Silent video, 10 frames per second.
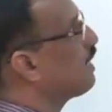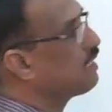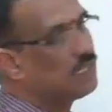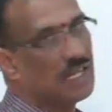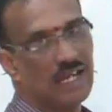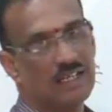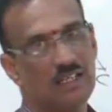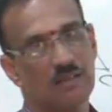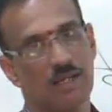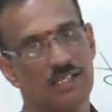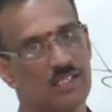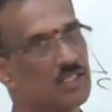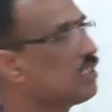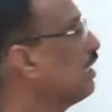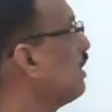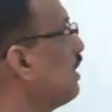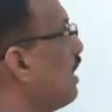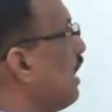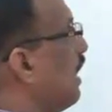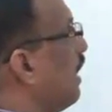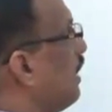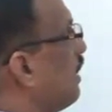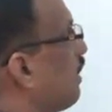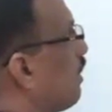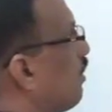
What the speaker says: as the angle bisector and